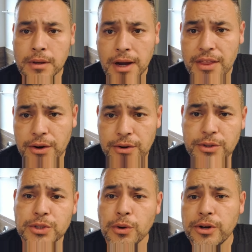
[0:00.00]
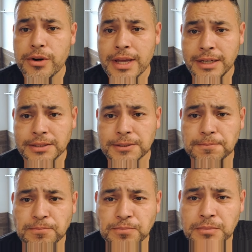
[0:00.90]
Hi there, Tony Hernandez.
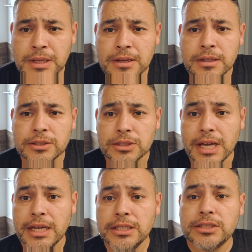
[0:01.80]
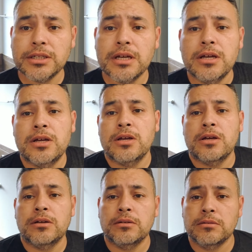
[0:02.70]
Today's
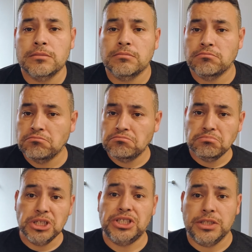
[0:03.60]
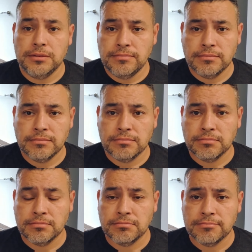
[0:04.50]
mission,
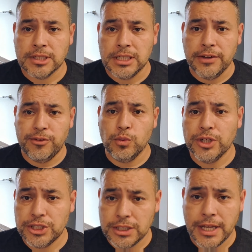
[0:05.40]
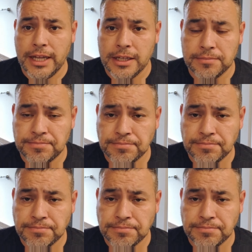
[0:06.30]
if you wish to take it,